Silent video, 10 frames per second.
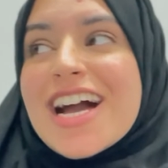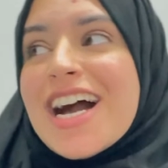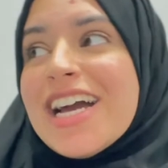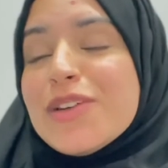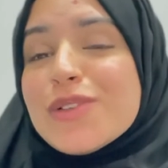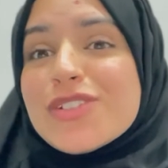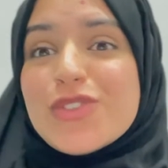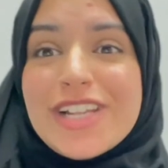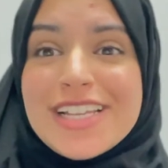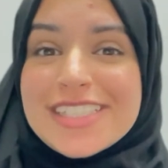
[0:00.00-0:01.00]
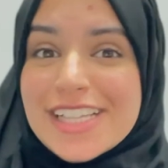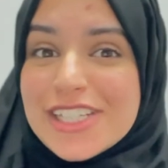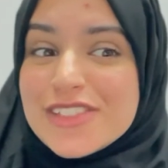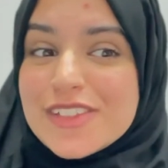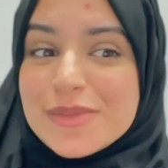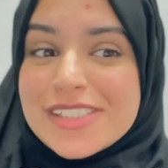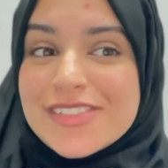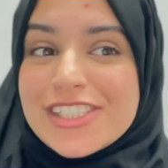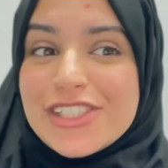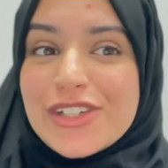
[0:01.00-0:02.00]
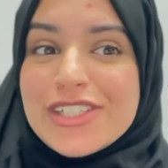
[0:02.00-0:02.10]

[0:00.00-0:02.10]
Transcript: I was really excited to film this video